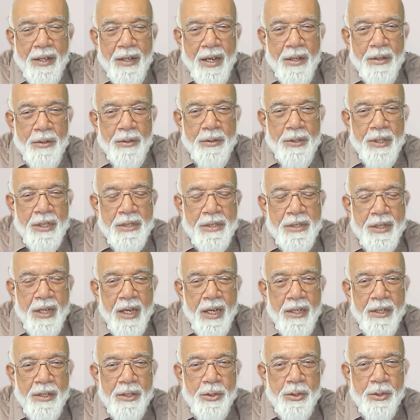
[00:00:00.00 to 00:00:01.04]
now
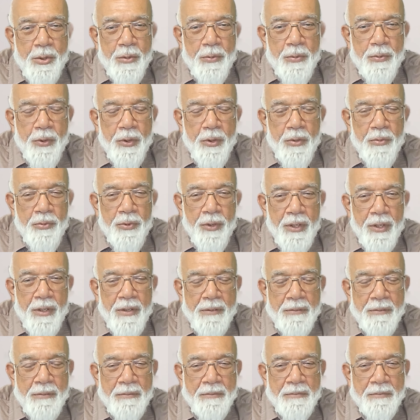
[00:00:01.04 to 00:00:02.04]
desire to fulfill